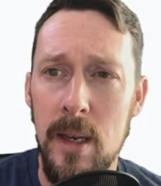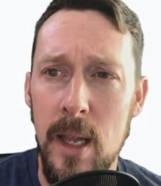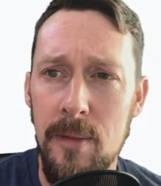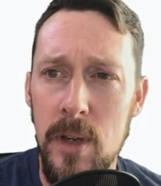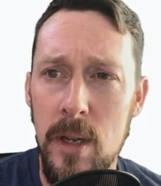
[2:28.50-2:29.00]

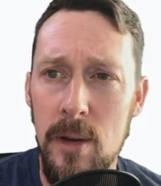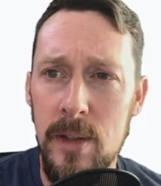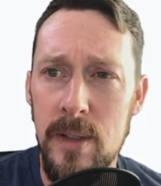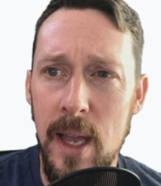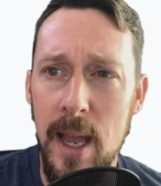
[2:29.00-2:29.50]
Now, if you
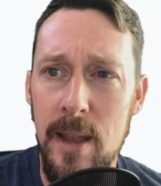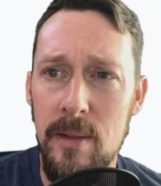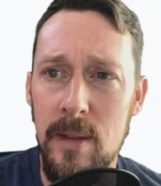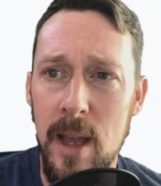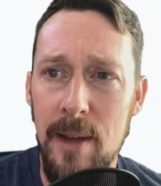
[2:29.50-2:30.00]
notice,
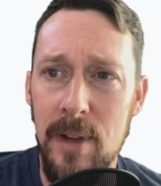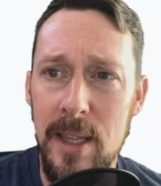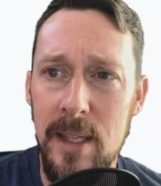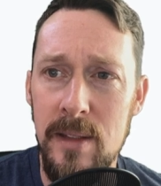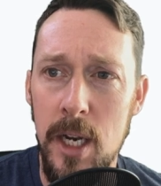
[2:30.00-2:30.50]
I've
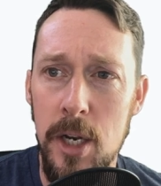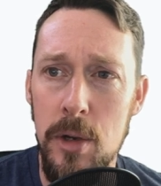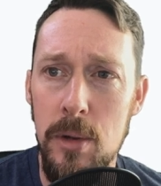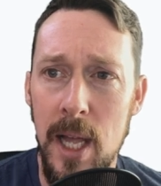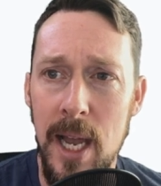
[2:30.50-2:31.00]
got this on a
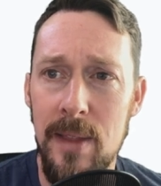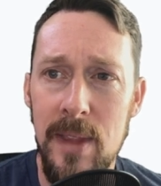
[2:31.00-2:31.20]
new line.